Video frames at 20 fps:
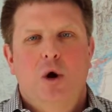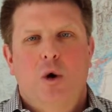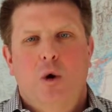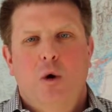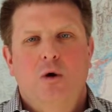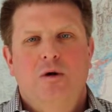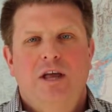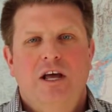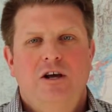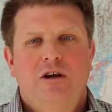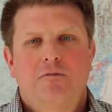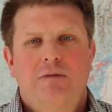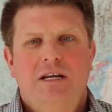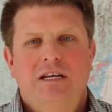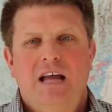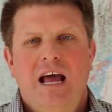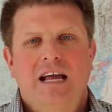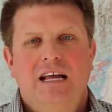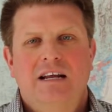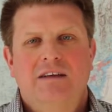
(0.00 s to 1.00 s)
or they could be
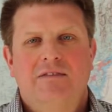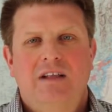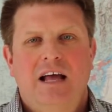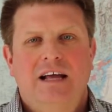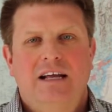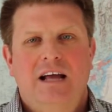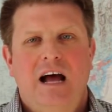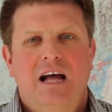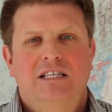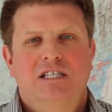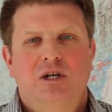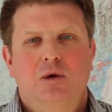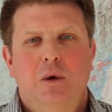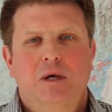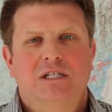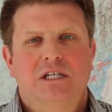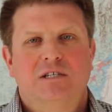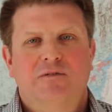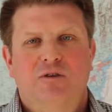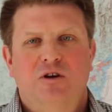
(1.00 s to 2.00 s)
negative, like
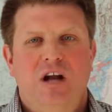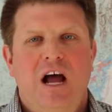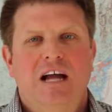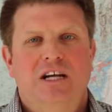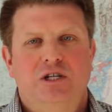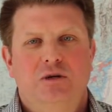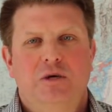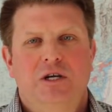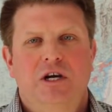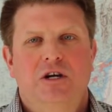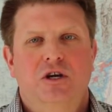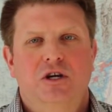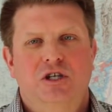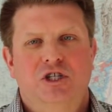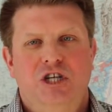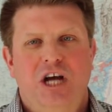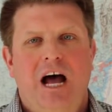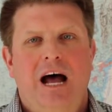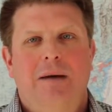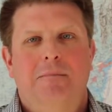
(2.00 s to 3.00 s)
consequences for not doing a good
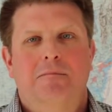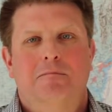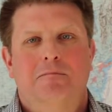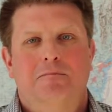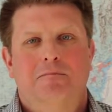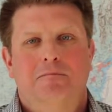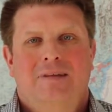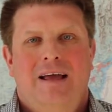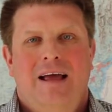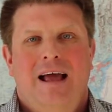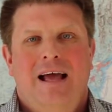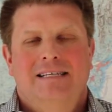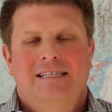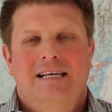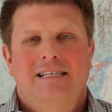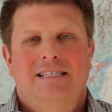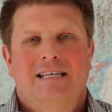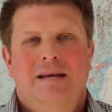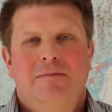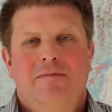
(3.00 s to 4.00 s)
job. As
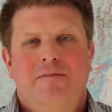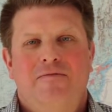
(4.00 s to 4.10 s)
I said